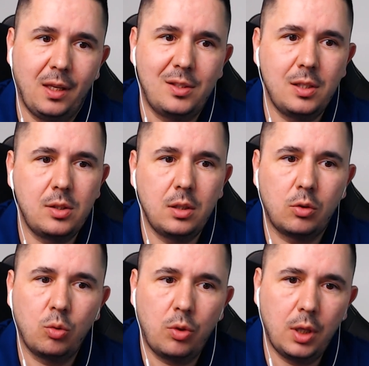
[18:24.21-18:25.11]
it's
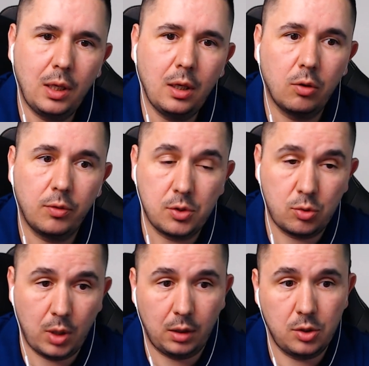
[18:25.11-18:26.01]
easier to think of a
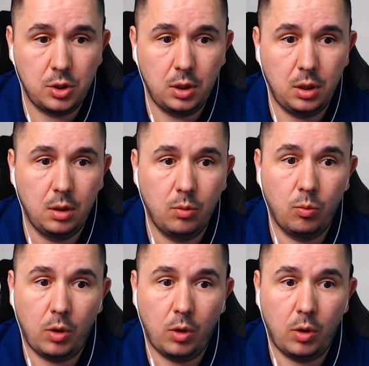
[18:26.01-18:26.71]
strategy